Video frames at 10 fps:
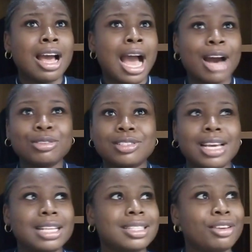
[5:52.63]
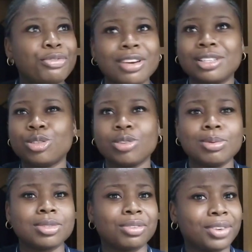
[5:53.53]
how to get different
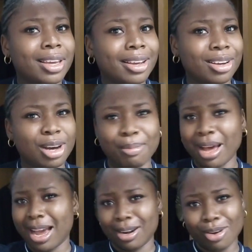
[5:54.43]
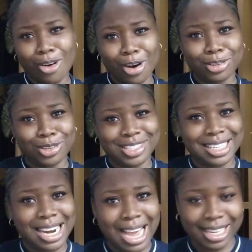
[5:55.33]
streams of income, and all those
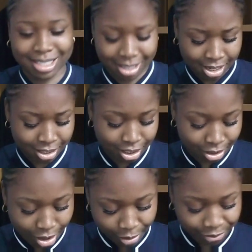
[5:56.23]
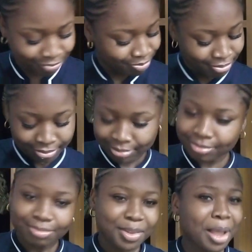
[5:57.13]
nice stuff.
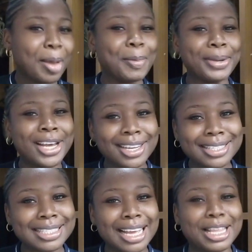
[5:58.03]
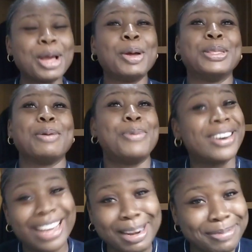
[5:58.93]
Because the
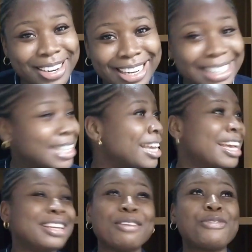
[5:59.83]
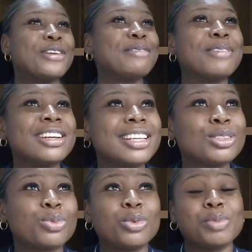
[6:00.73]
pocket money, the free
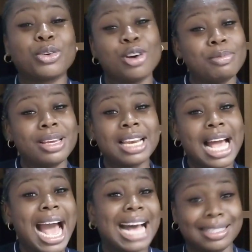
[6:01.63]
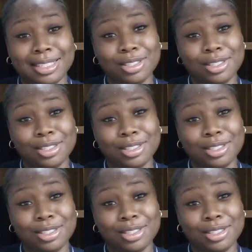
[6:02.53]
monies won't be coming as